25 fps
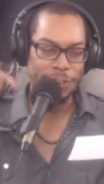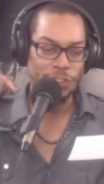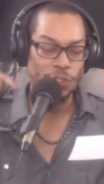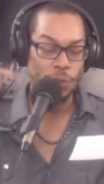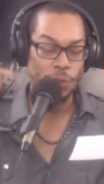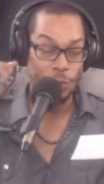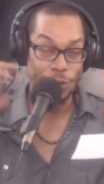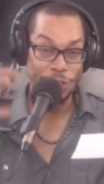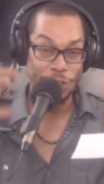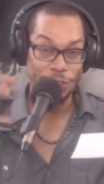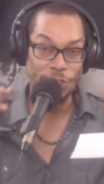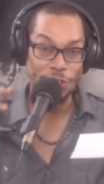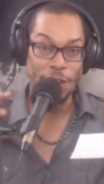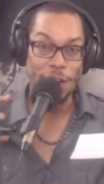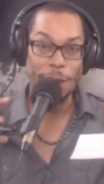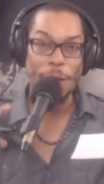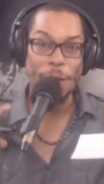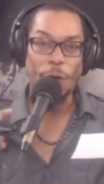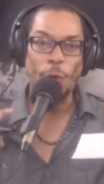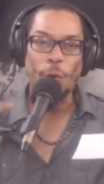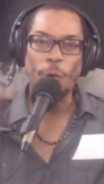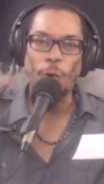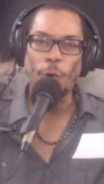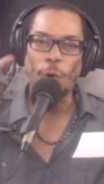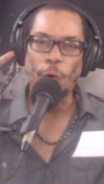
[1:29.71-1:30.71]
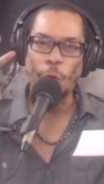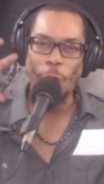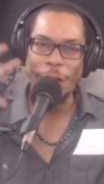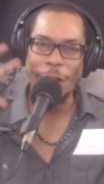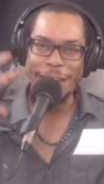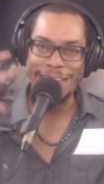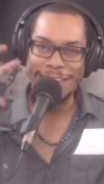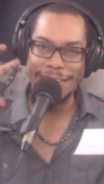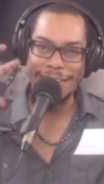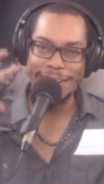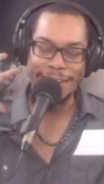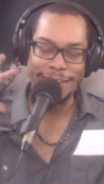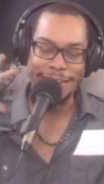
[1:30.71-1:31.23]
So we're going to talk about
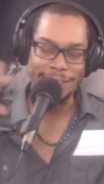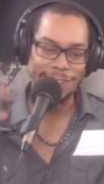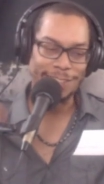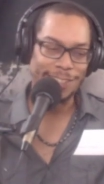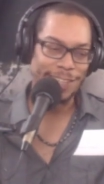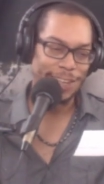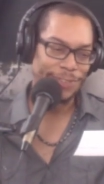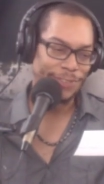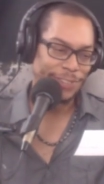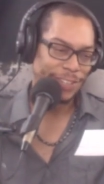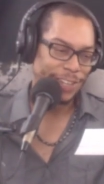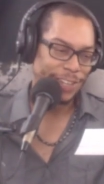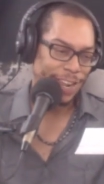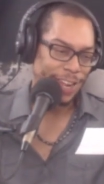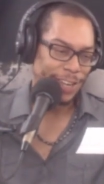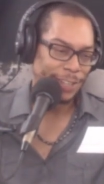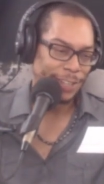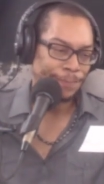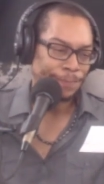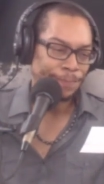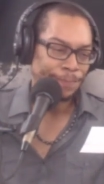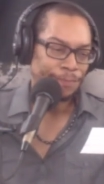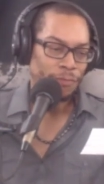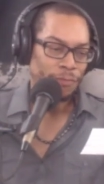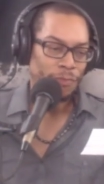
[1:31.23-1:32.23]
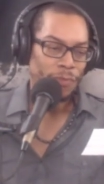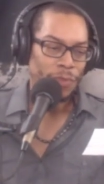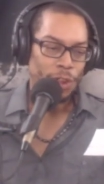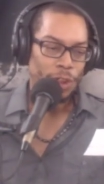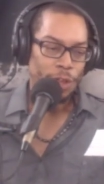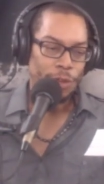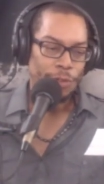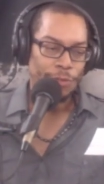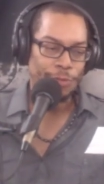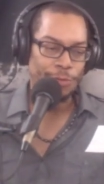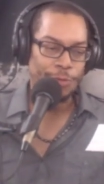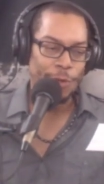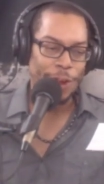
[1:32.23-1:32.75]
regulated stuff tonight.
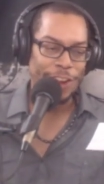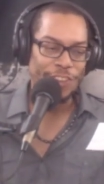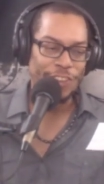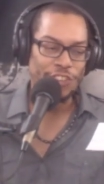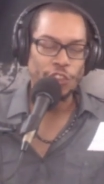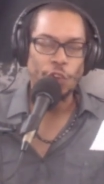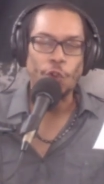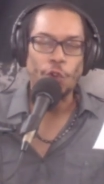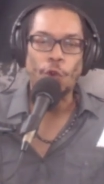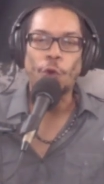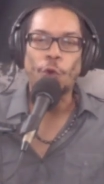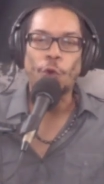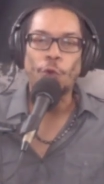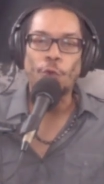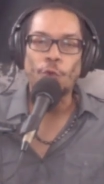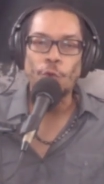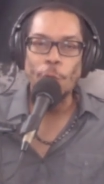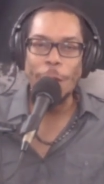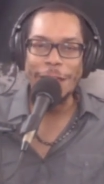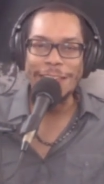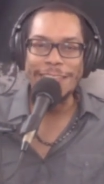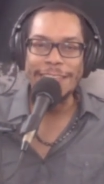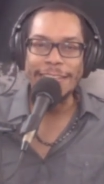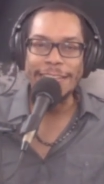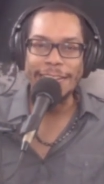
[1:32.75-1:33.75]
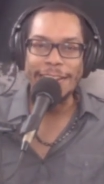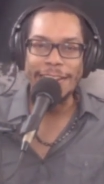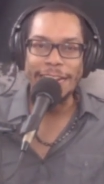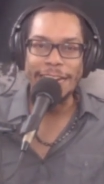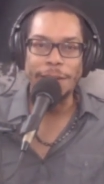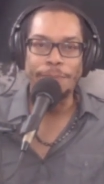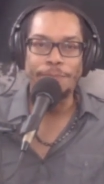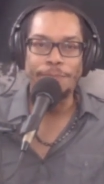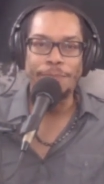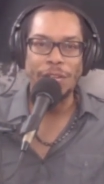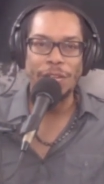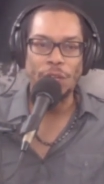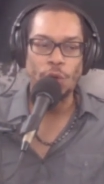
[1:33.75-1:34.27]
French
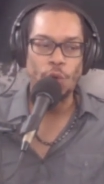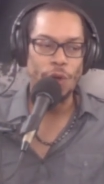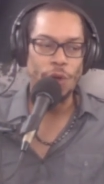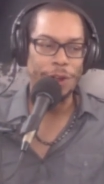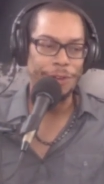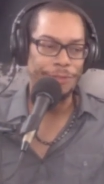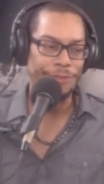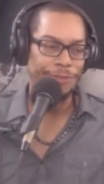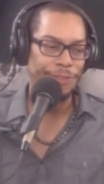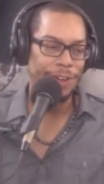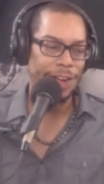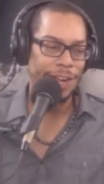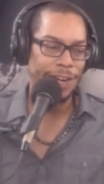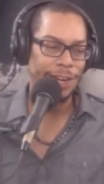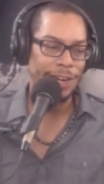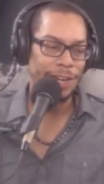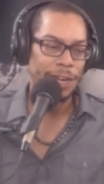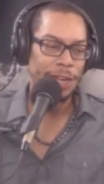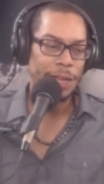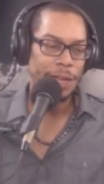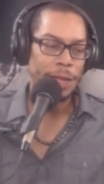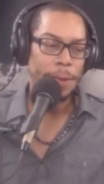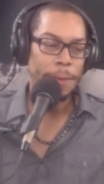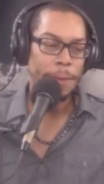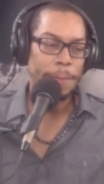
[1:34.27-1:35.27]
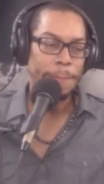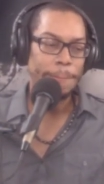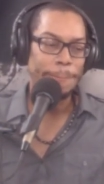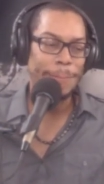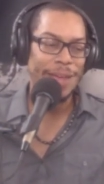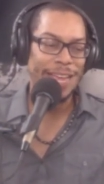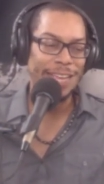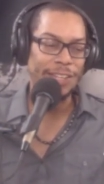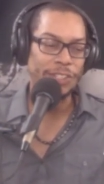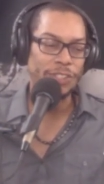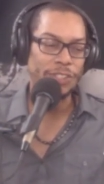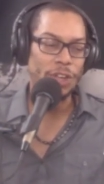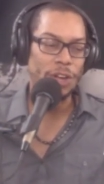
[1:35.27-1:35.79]
regulated Bitcoin fund
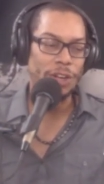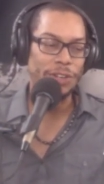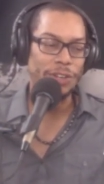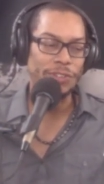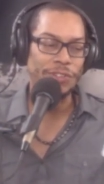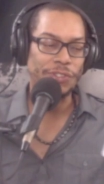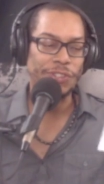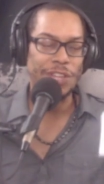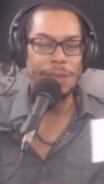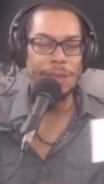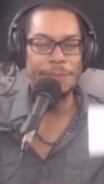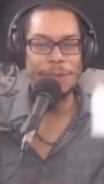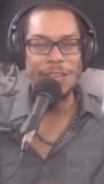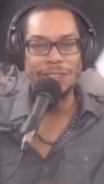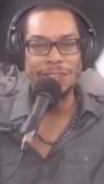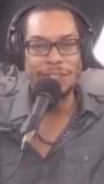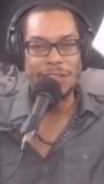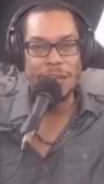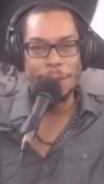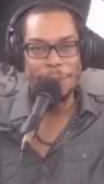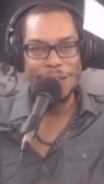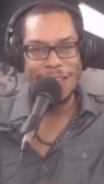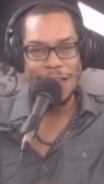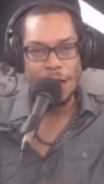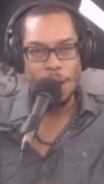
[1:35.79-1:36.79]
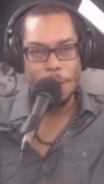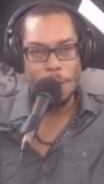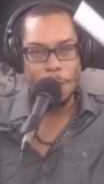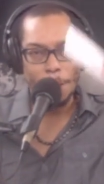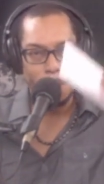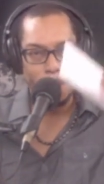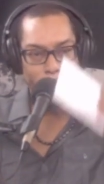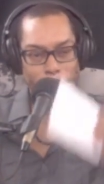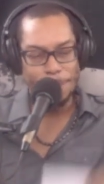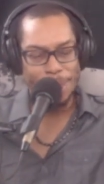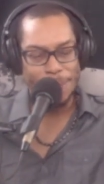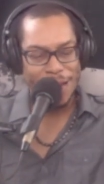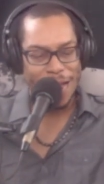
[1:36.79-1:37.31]
based on CMEs coming out.
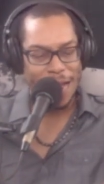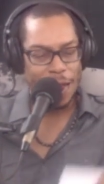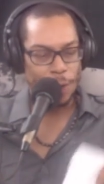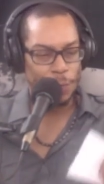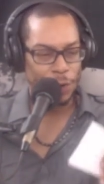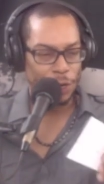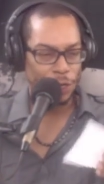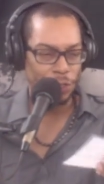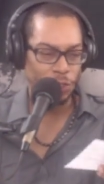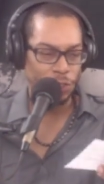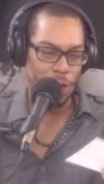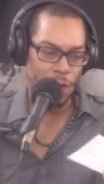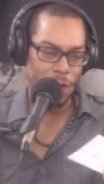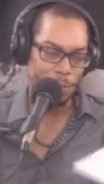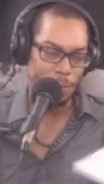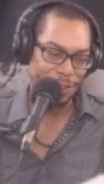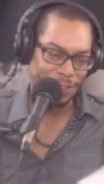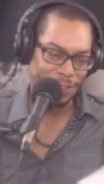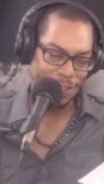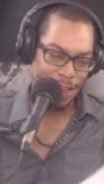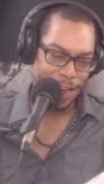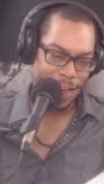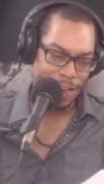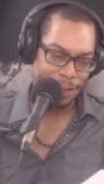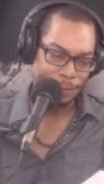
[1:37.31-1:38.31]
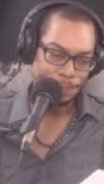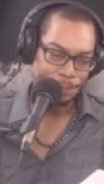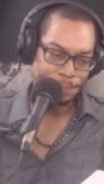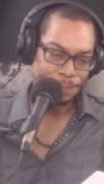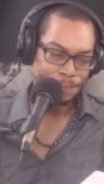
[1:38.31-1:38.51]
Bang, we're going to talk about that.